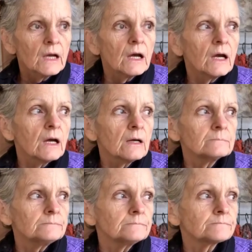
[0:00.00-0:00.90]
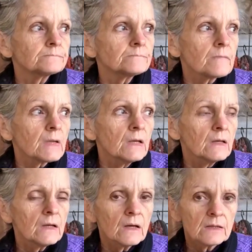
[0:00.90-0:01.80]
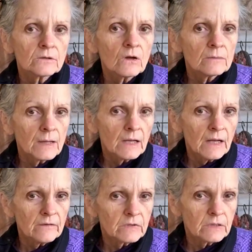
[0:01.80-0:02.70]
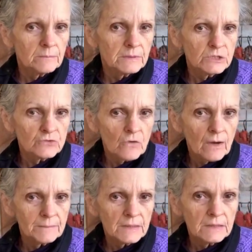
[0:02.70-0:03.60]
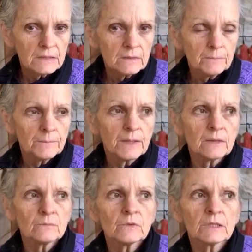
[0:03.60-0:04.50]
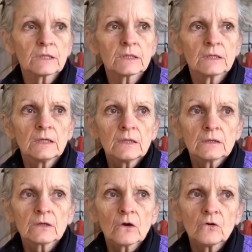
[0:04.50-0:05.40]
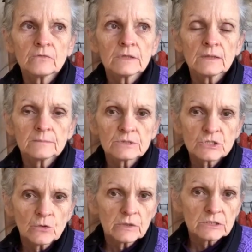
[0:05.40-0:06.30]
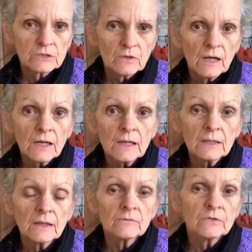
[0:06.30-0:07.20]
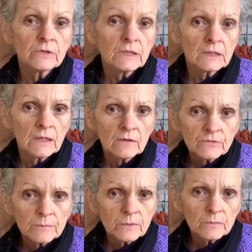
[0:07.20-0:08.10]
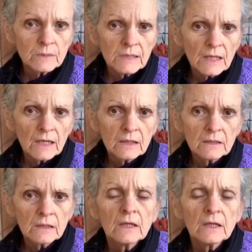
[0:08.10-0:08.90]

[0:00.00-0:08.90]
I thought about having it be drop-in, but with the COVID numbers going so high, I'm very uncomfortable with that.